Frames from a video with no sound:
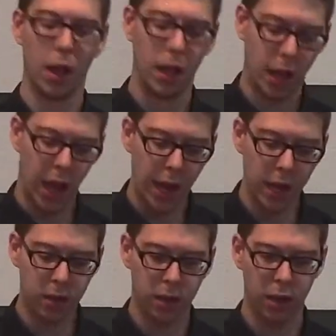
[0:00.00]

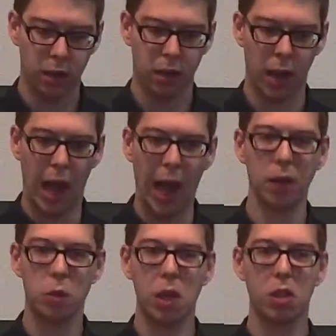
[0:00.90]
And
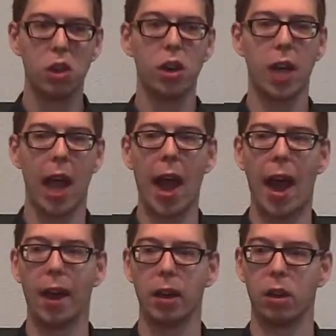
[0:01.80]
as we look
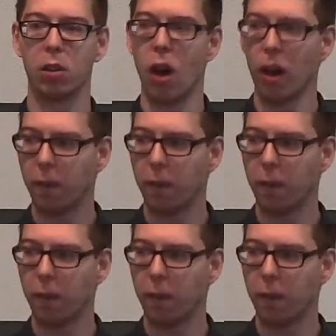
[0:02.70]
at a lot of